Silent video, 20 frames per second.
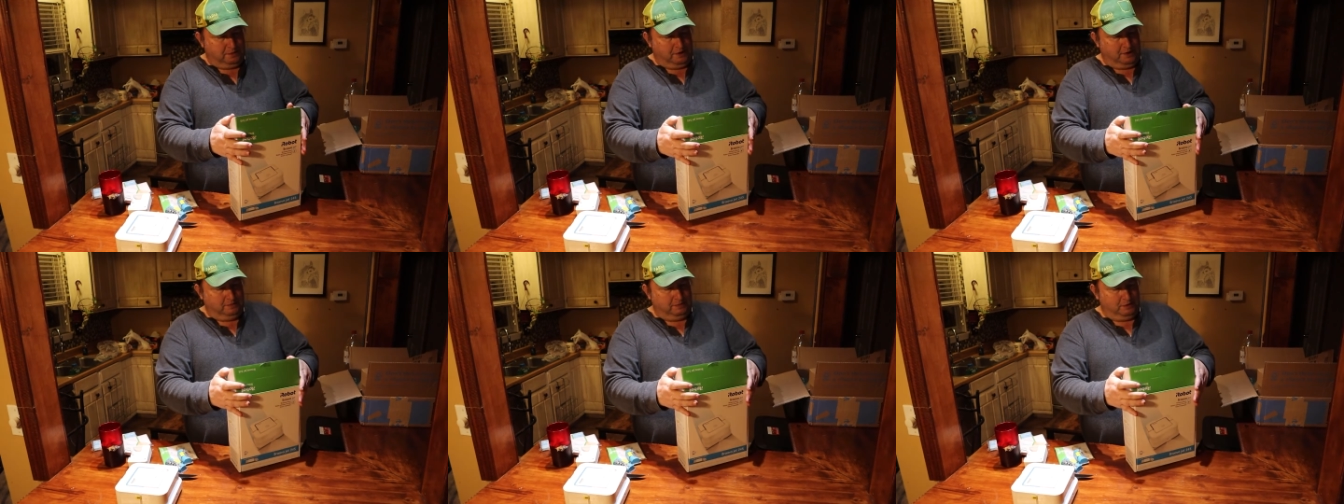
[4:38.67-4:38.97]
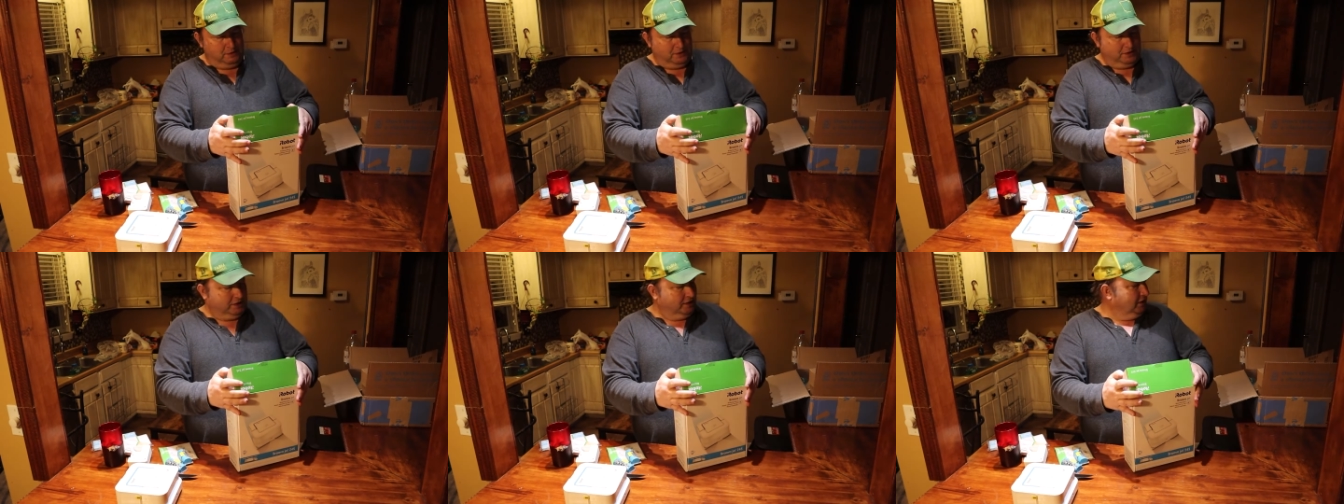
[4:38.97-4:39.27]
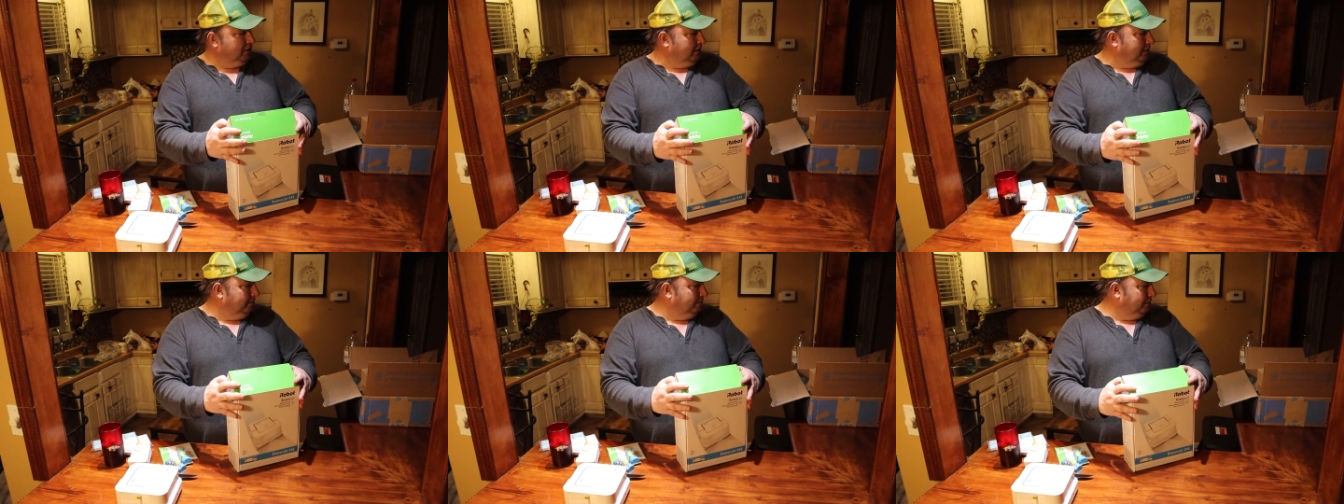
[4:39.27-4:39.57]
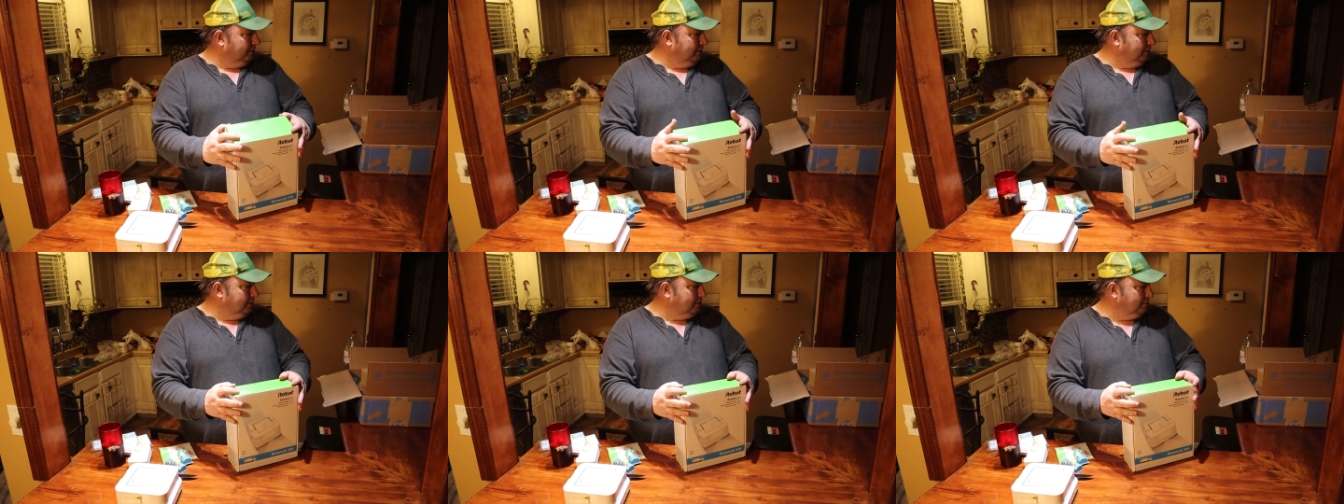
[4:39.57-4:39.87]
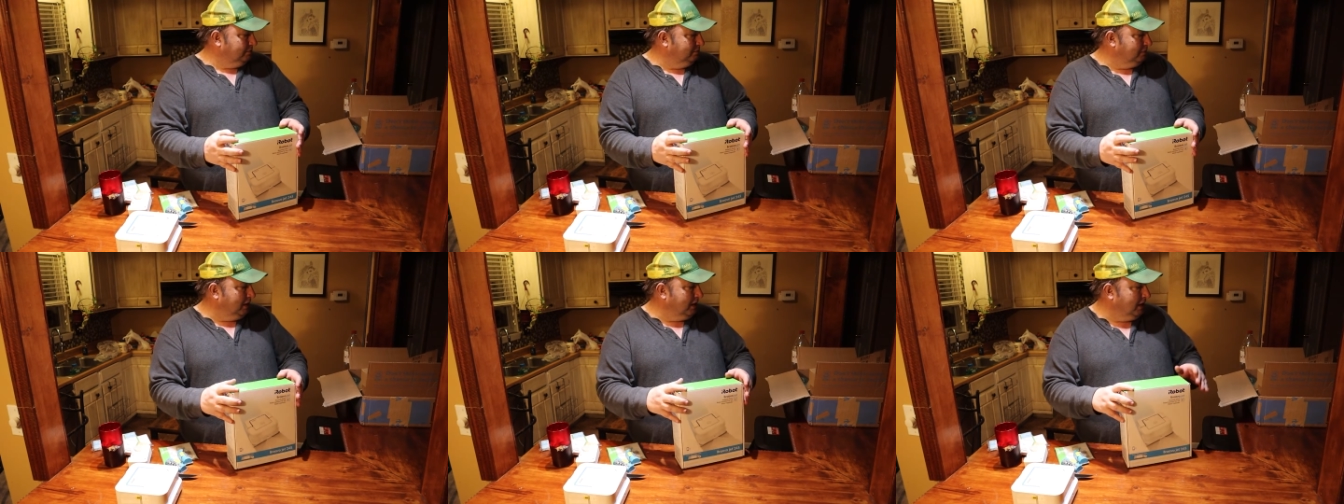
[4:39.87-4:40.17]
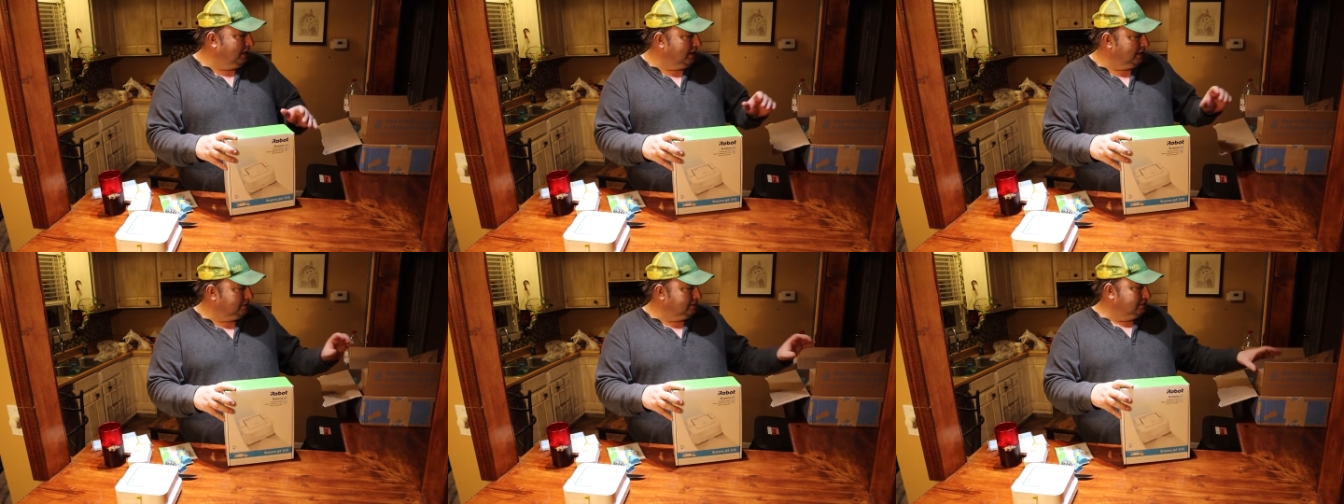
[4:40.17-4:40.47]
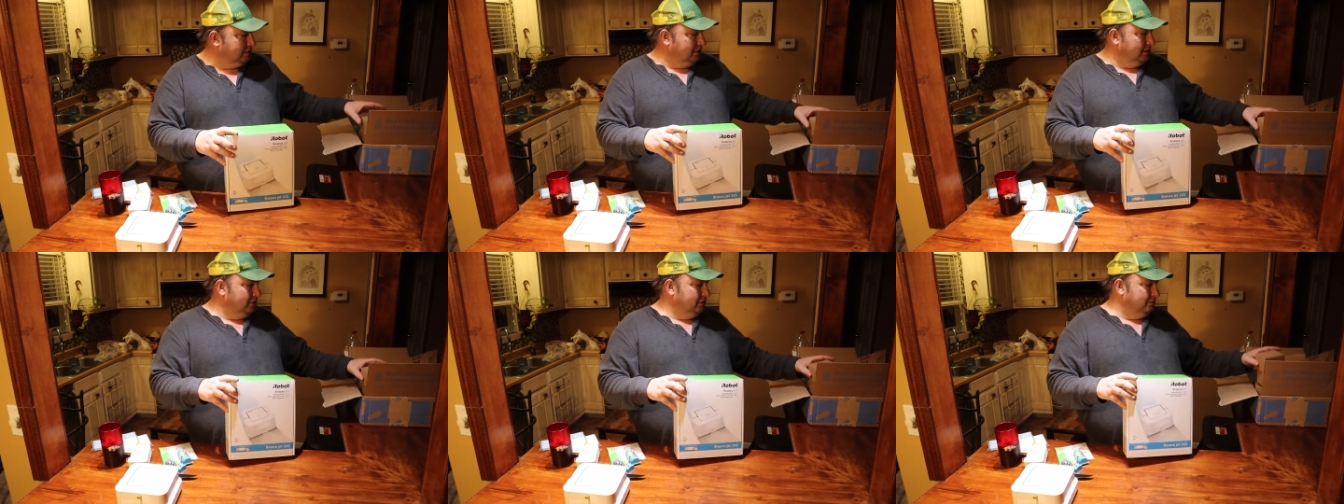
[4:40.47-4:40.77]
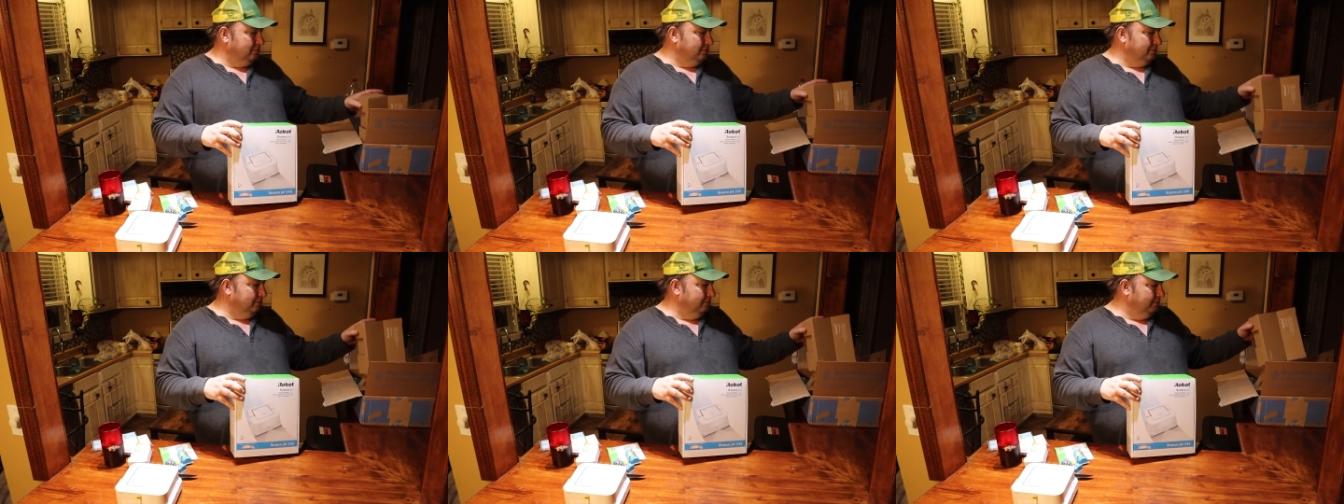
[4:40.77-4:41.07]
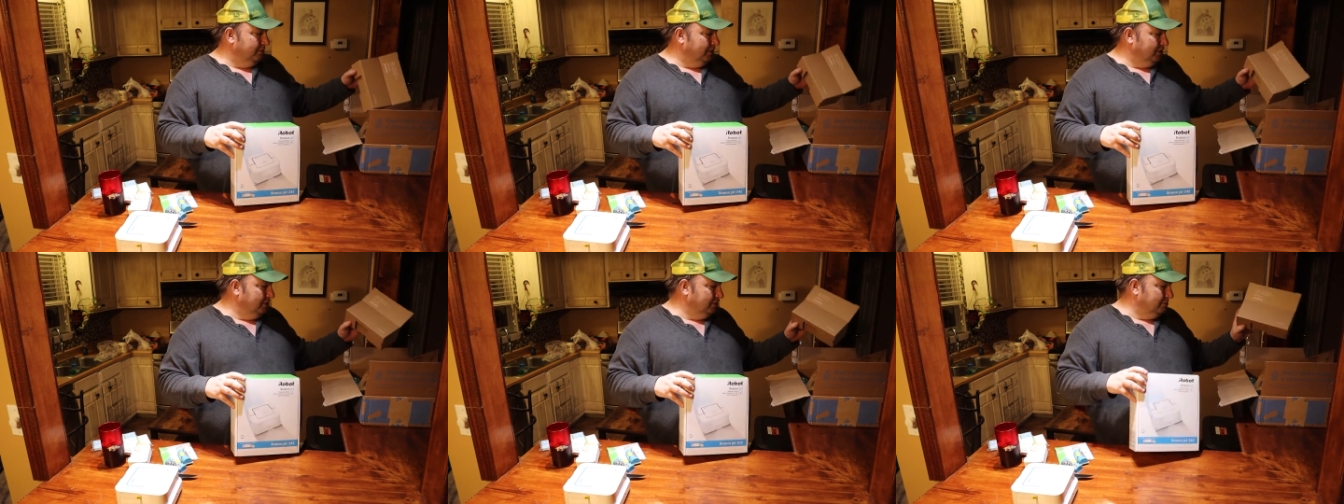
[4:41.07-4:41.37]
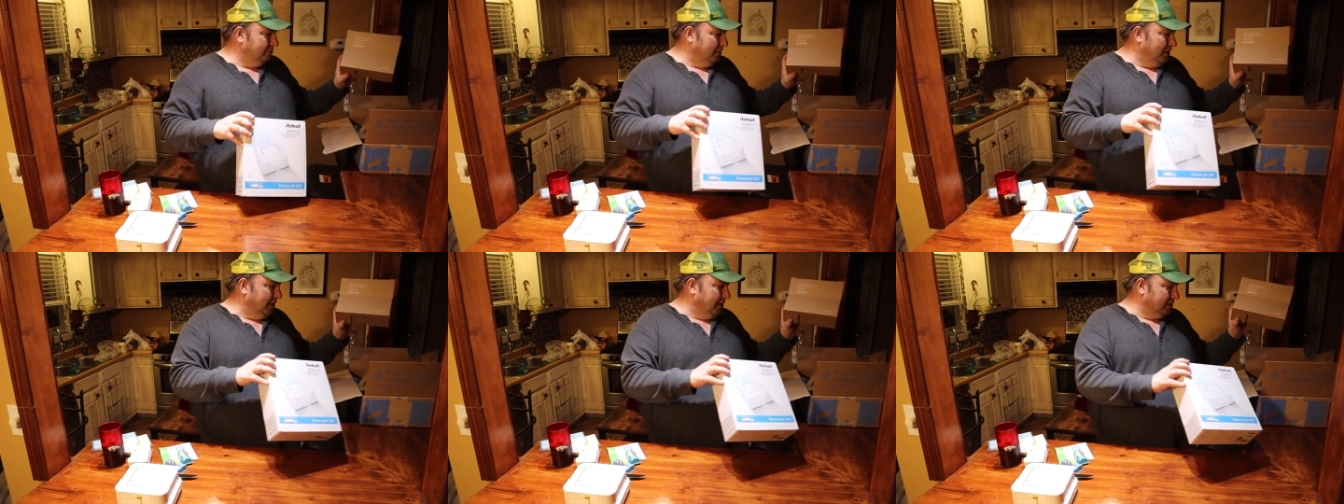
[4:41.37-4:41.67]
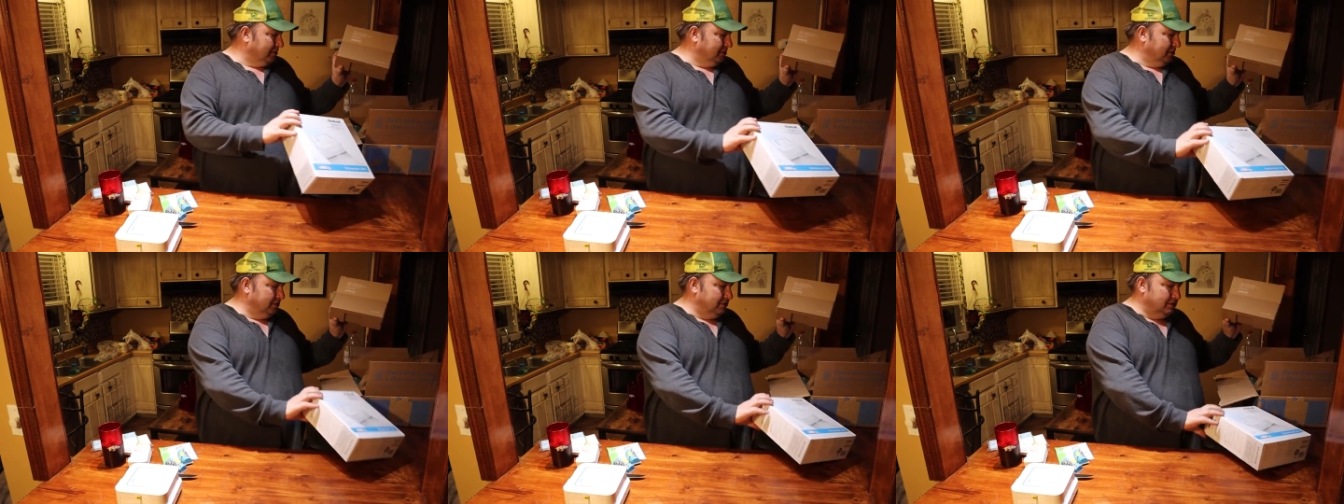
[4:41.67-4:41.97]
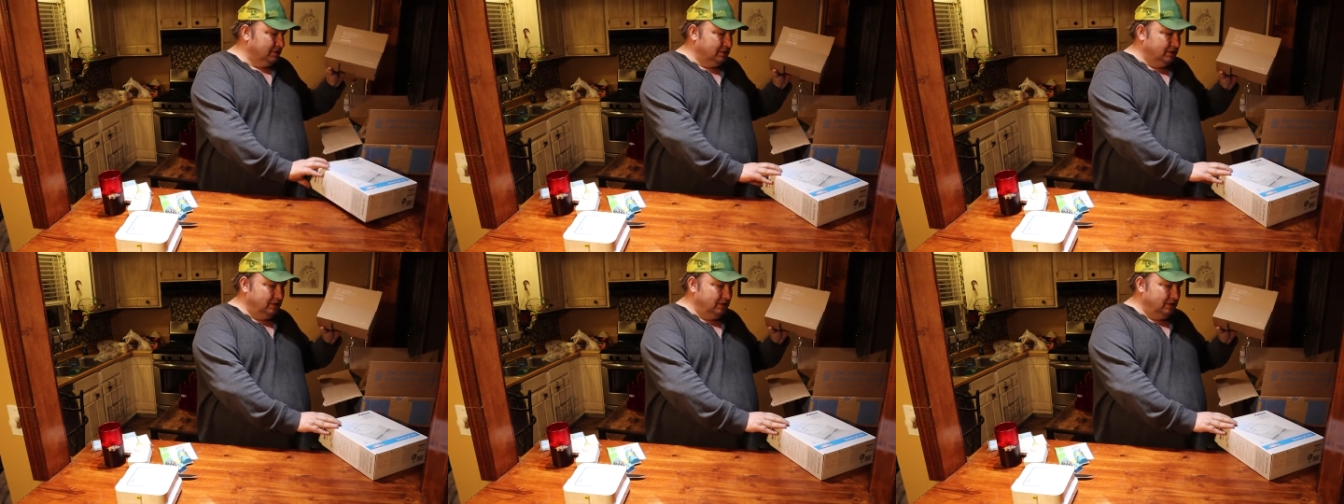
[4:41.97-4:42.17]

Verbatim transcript: Probably want to keep this box, these, these boxes.